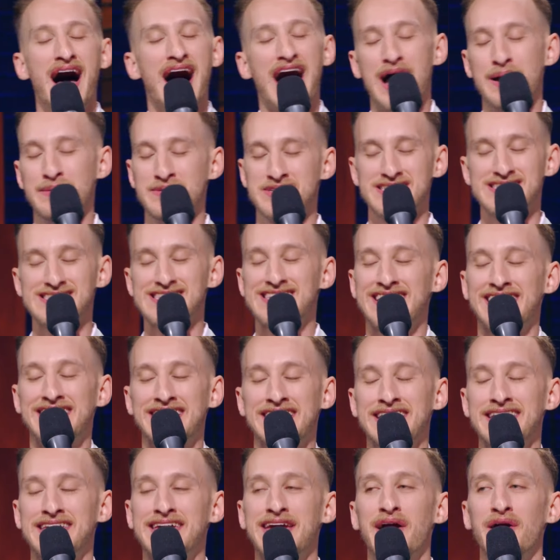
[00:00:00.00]
I'm just
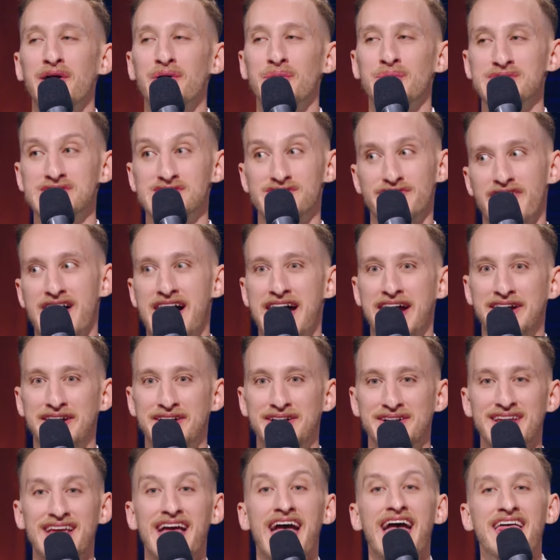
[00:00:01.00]
kidding. Carol was
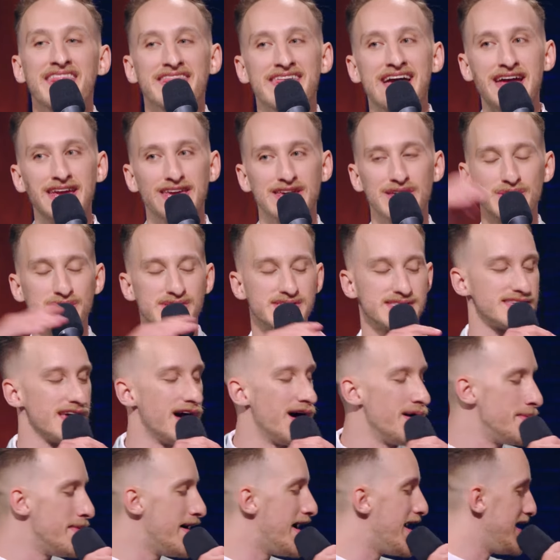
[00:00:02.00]
fired. Thank you
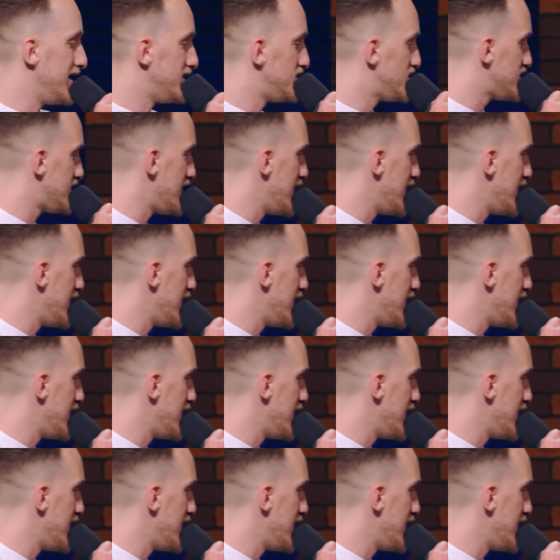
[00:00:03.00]
so much.